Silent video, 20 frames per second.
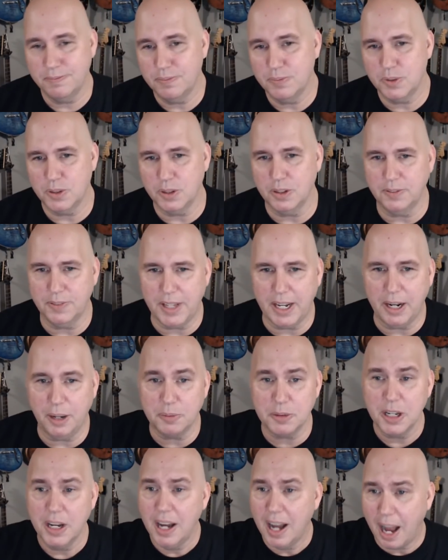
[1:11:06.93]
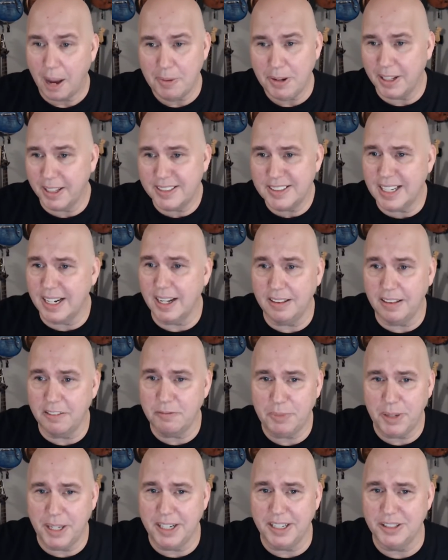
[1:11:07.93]
So if that helps, I mean, like I said, I love
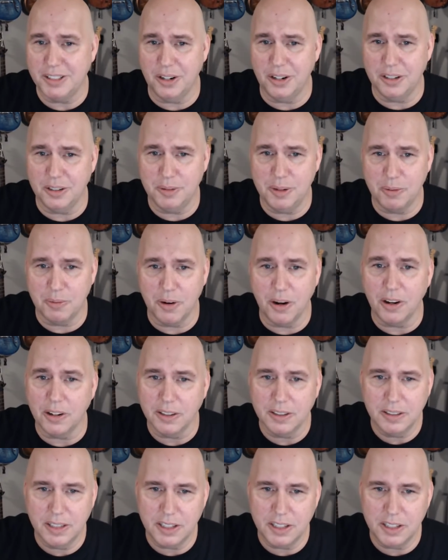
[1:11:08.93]
playing guitar. Don't get me wrong.